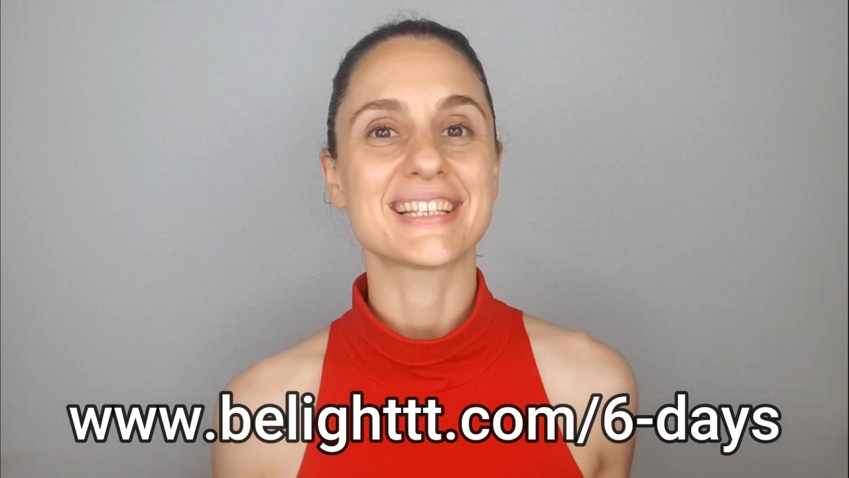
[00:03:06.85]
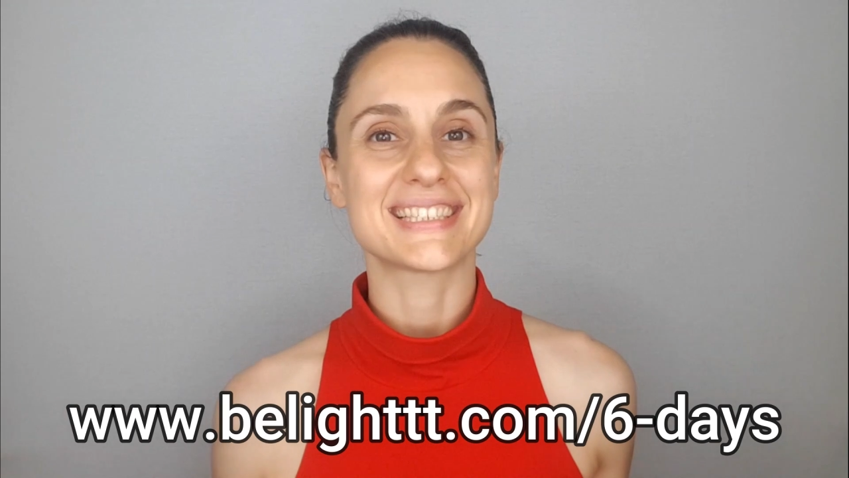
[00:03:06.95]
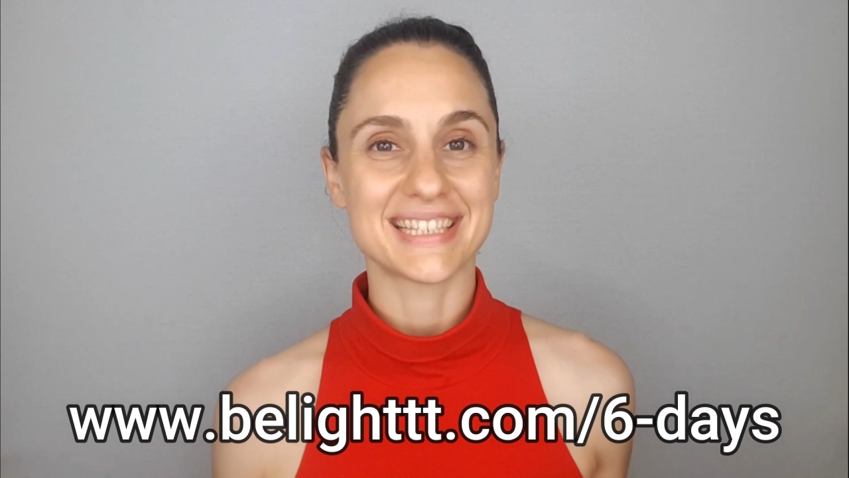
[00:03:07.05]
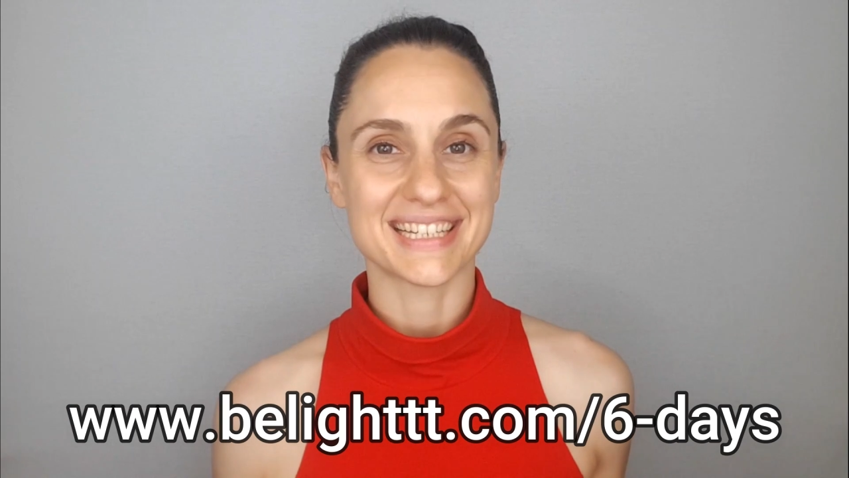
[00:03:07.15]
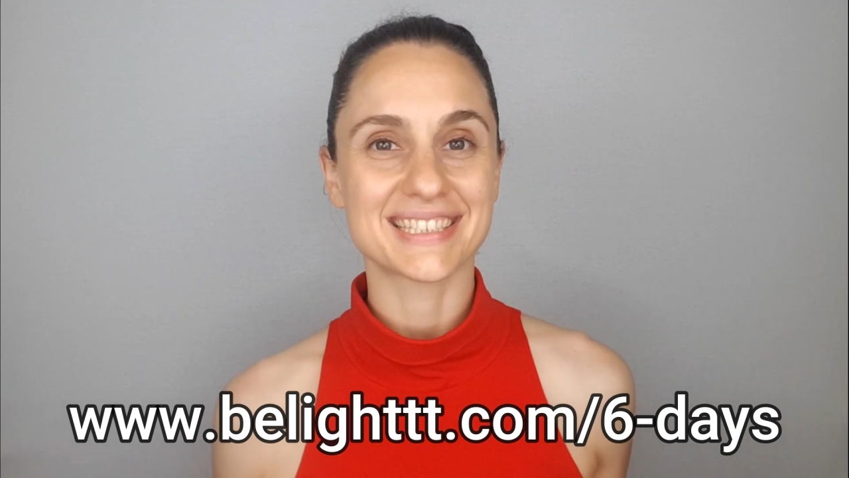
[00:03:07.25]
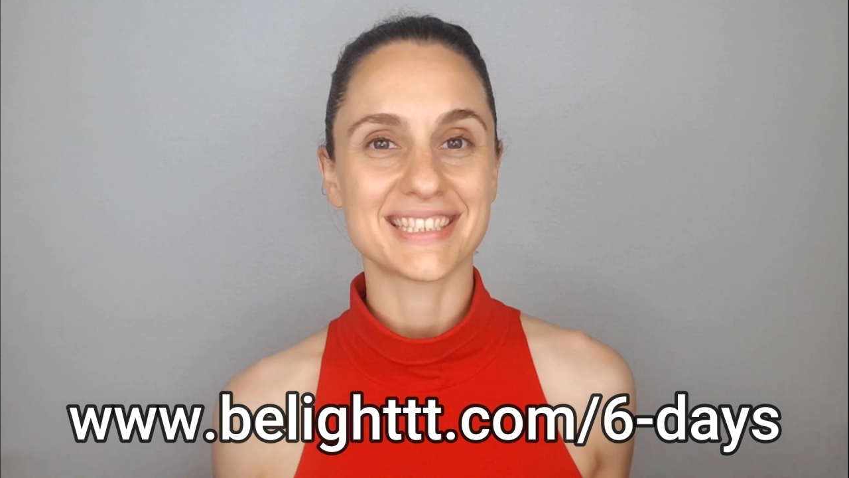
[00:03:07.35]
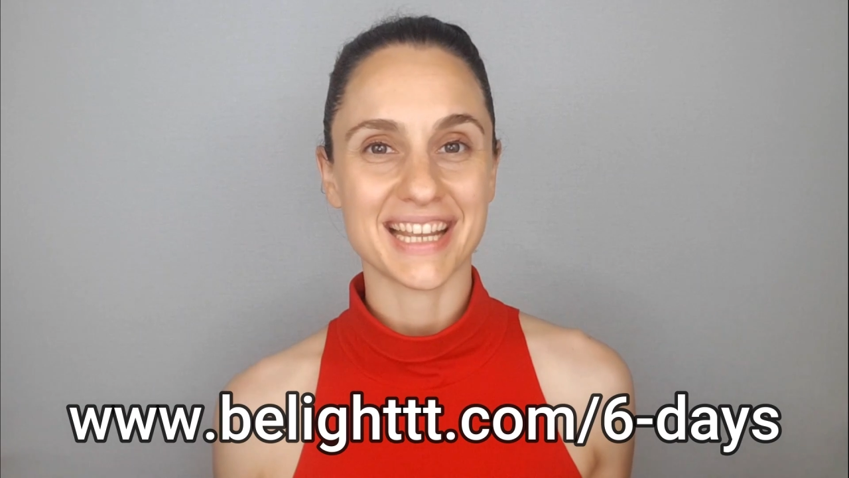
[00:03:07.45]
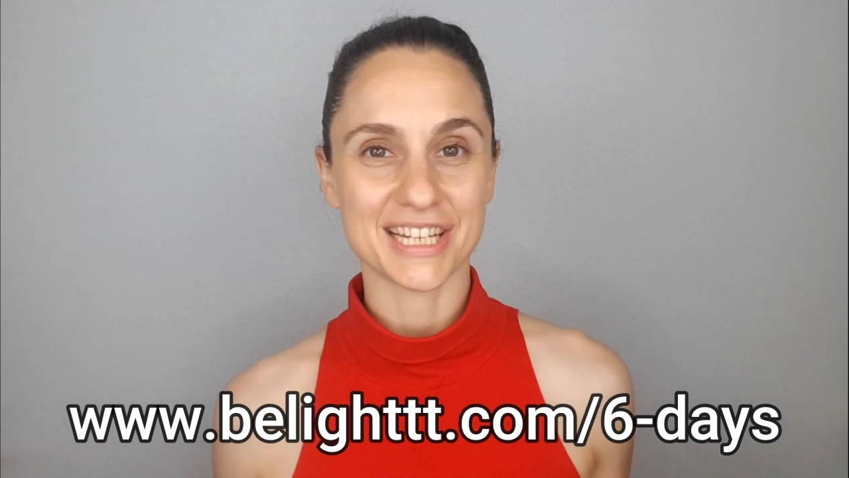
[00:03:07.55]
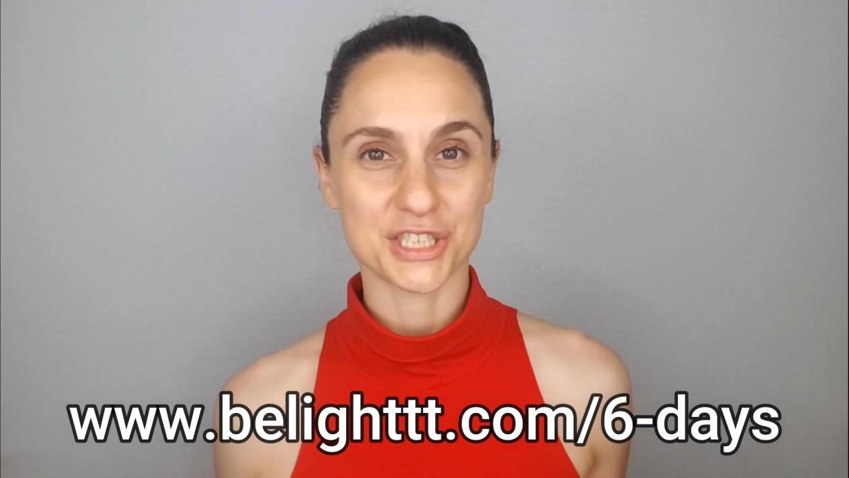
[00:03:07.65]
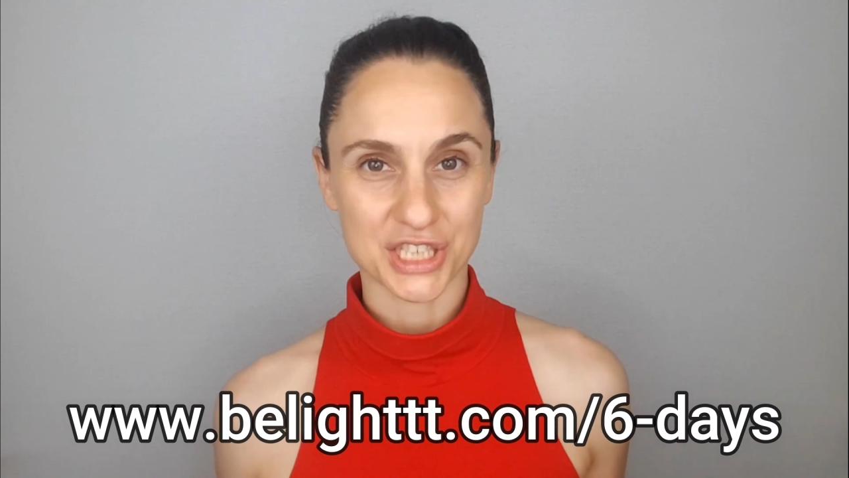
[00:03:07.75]

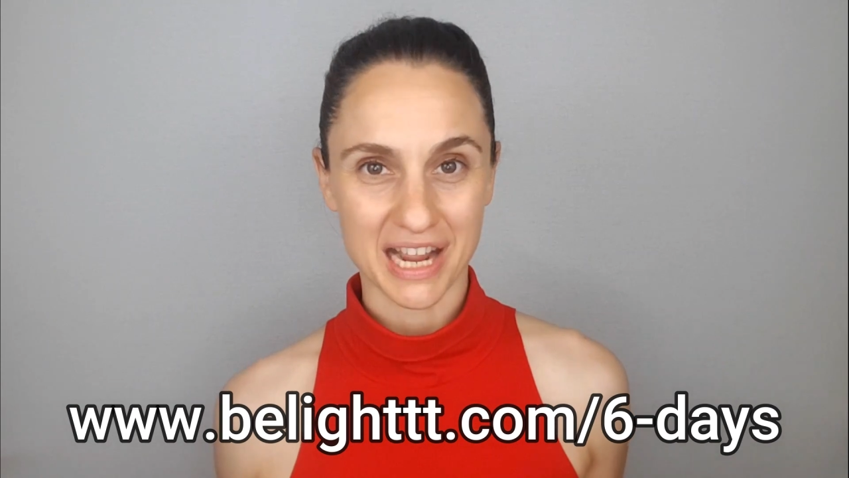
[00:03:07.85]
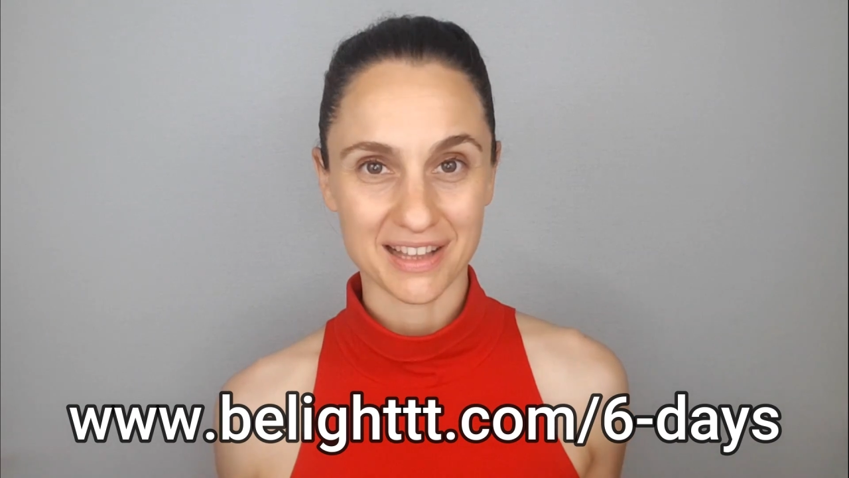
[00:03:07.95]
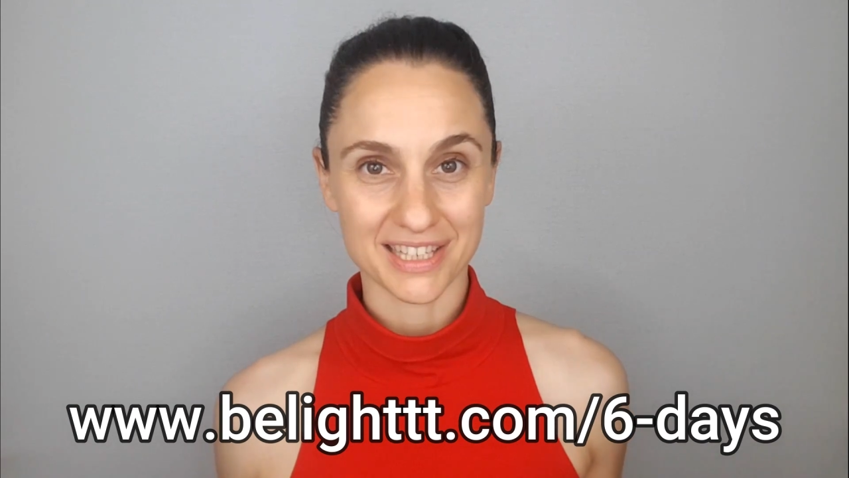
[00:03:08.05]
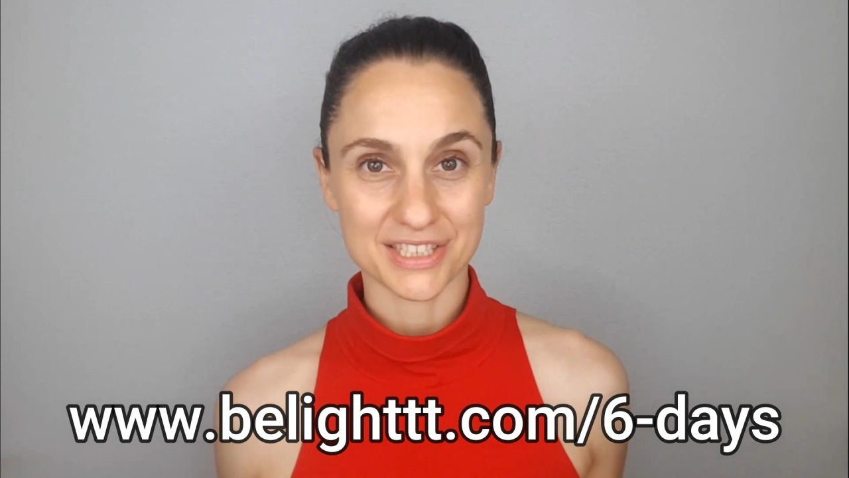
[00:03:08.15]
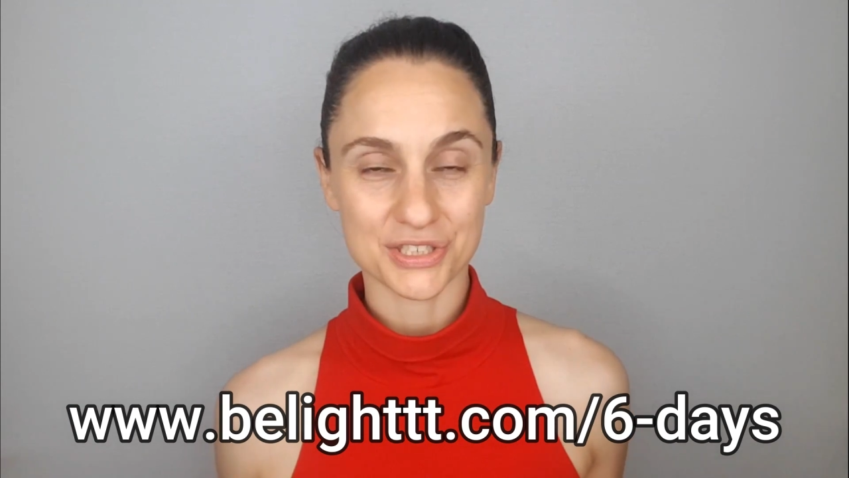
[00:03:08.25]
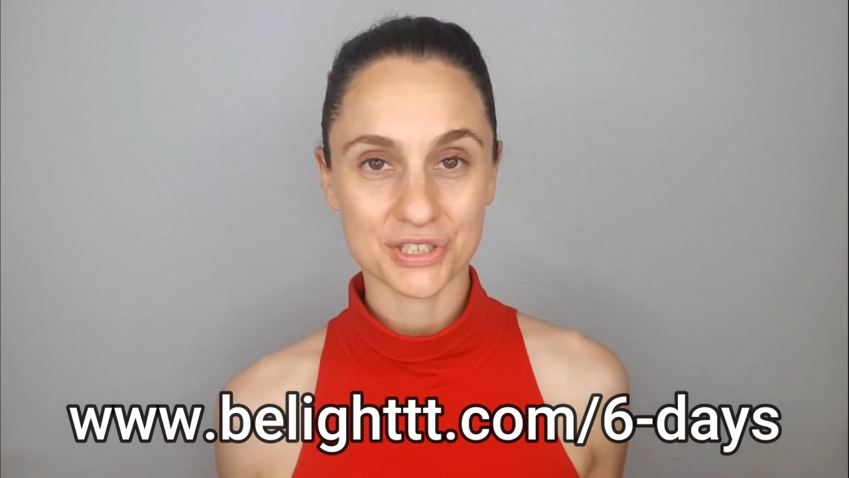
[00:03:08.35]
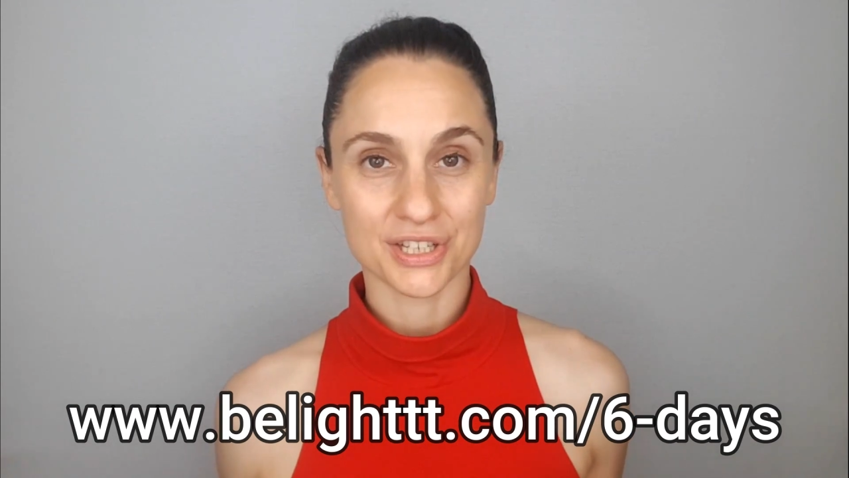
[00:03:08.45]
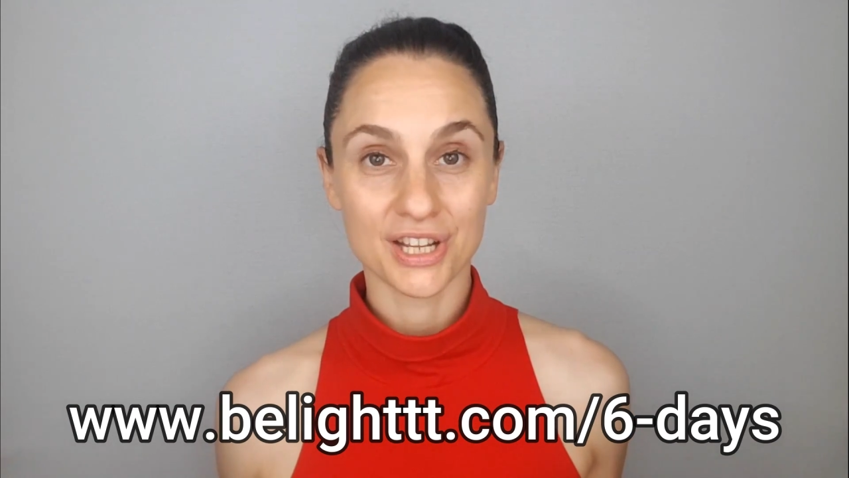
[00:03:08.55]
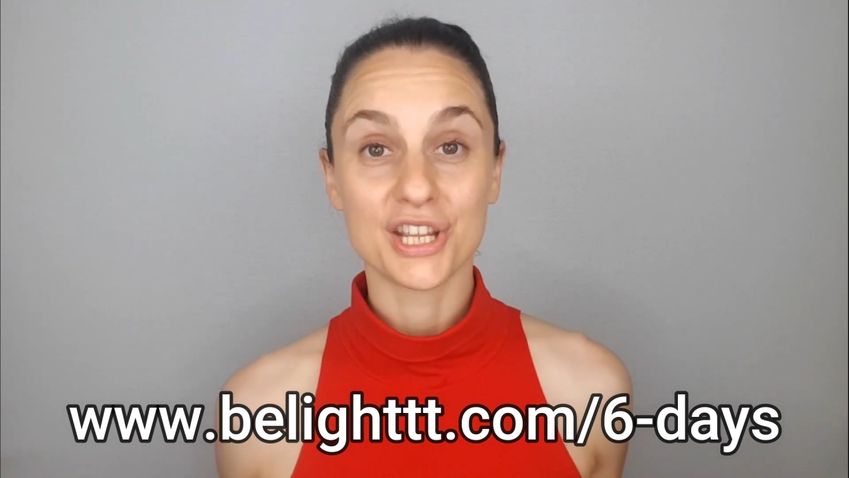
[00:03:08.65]
six-day Challenge.